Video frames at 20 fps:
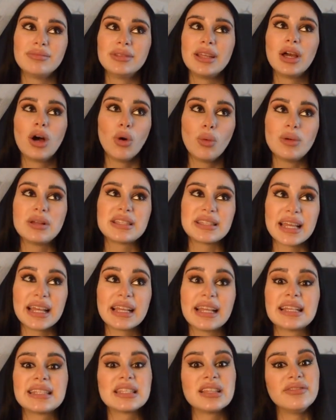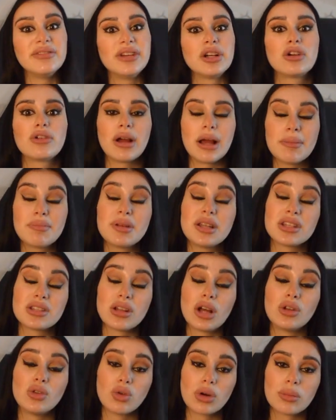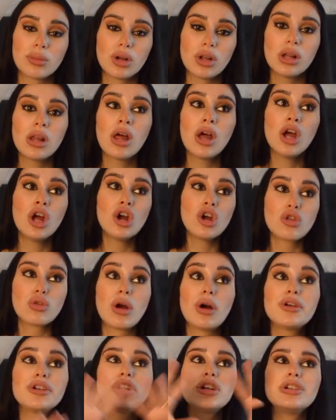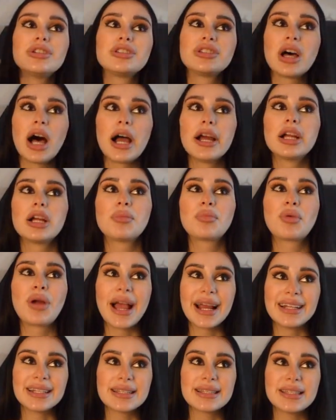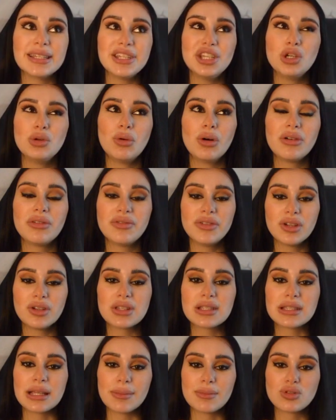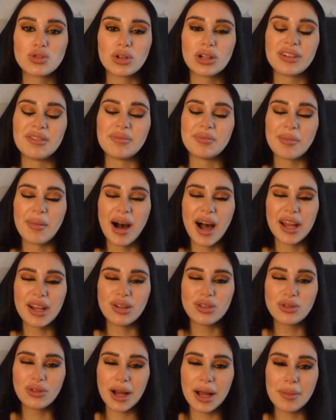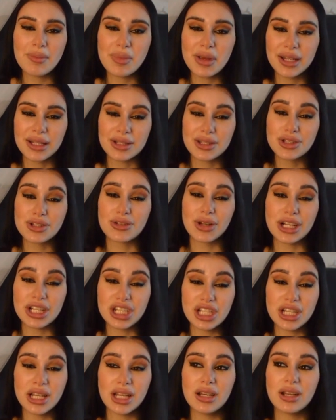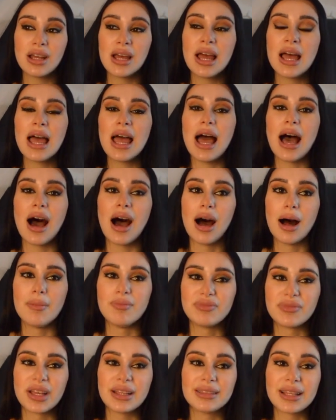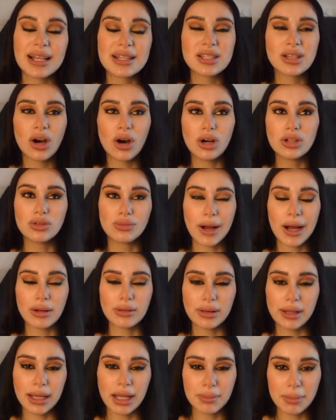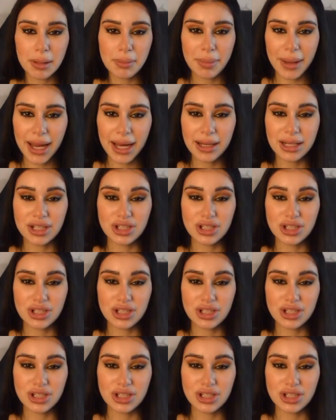they always say like severe cramping is not normal. Throughout your entire pregnancy, you will feel some sort of mild cramping and stretching, and that's called round ligament pain.